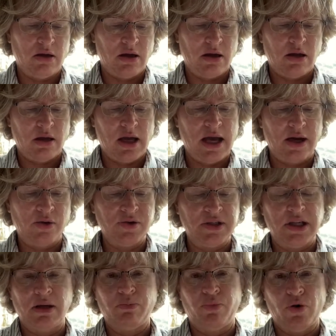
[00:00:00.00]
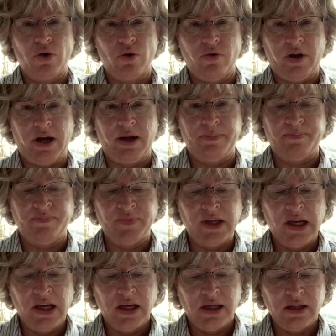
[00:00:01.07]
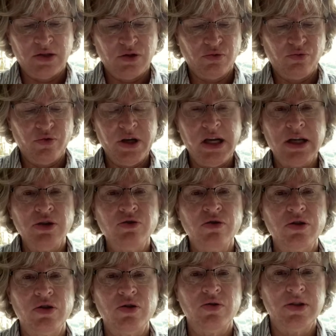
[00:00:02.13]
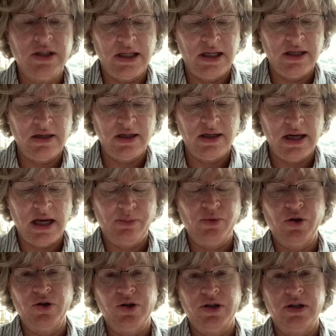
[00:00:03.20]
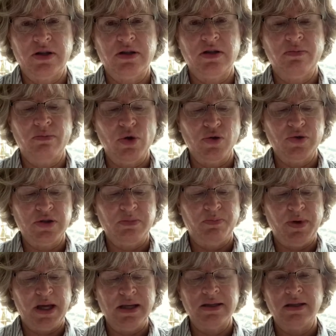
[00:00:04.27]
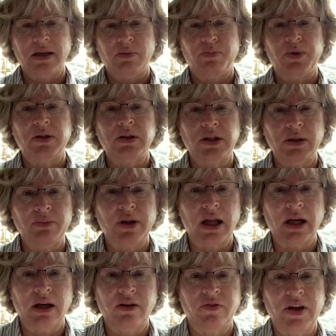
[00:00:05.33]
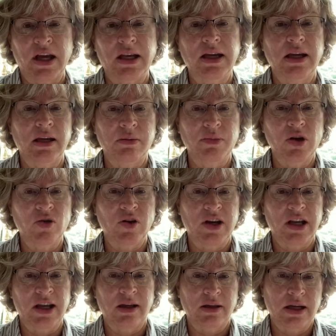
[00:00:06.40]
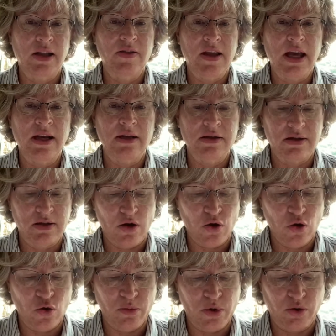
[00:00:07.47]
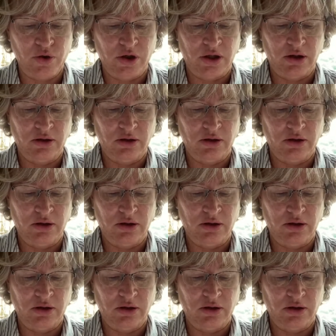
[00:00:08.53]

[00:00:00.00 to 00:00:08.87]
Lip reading: housing program is to reintroduce into neighborhoods the most basic building block of any community, and that is the homeowner.